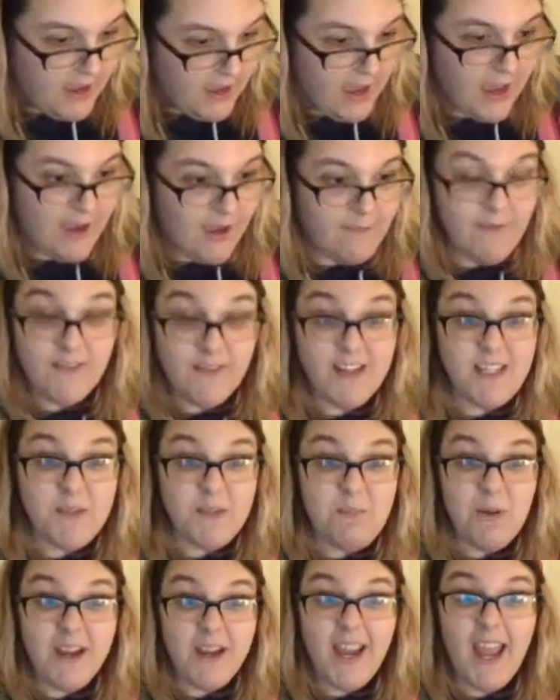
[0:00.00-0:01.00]
and they
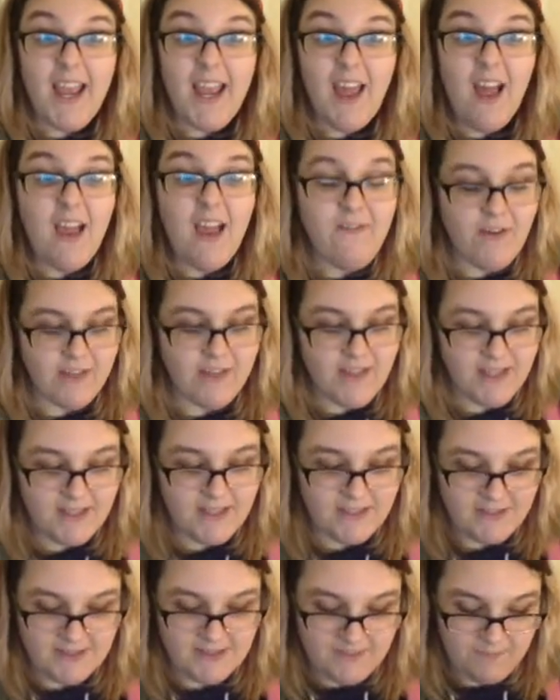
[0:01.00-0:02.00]
just bring it alive. I
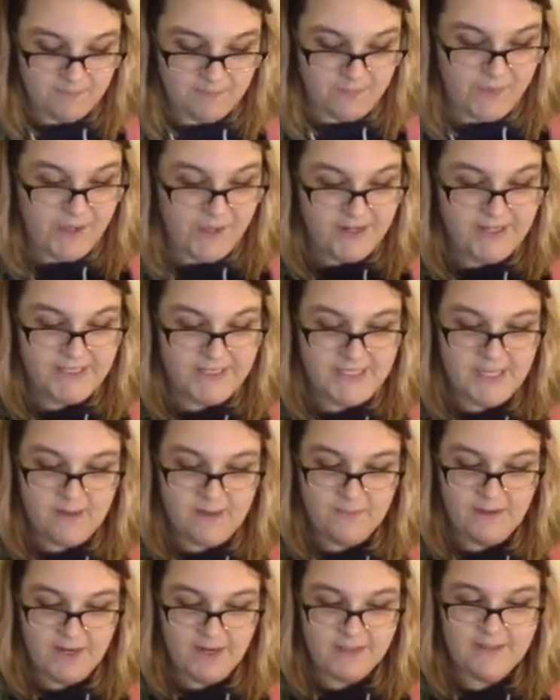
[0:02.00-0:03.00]
think learners see
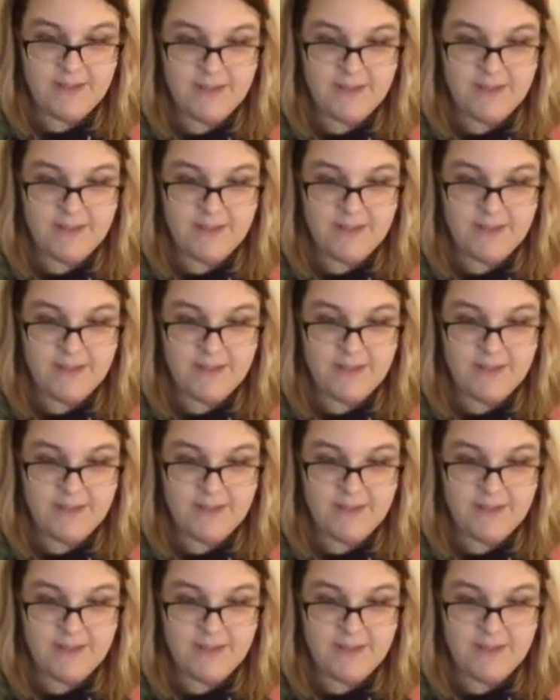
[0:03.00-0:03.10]
them and like,